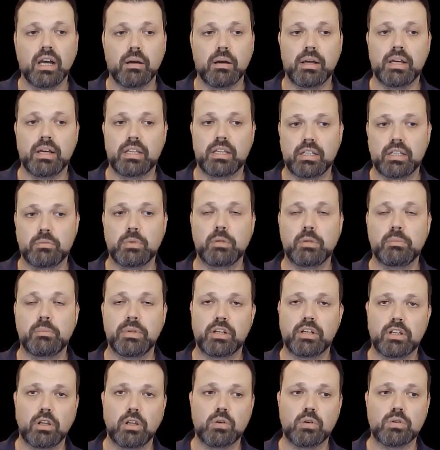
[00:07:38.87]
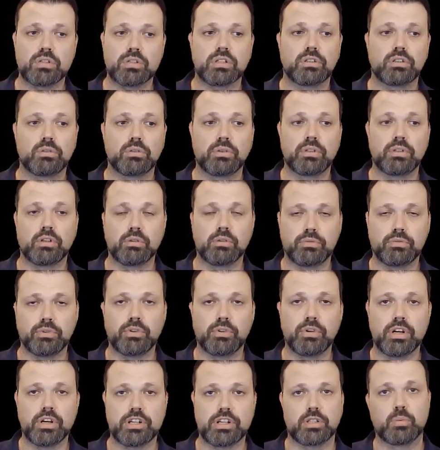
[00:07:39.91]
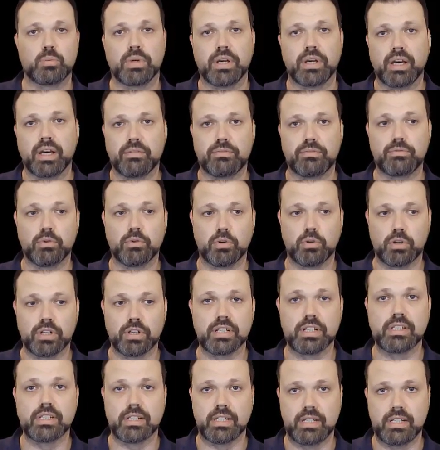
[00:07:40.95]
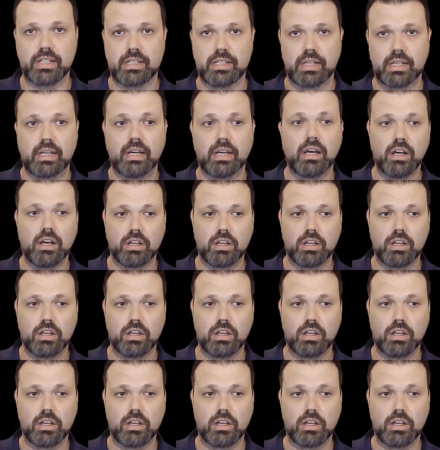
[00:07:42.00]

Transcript: it, it will be closer to the configuration we have for CDC.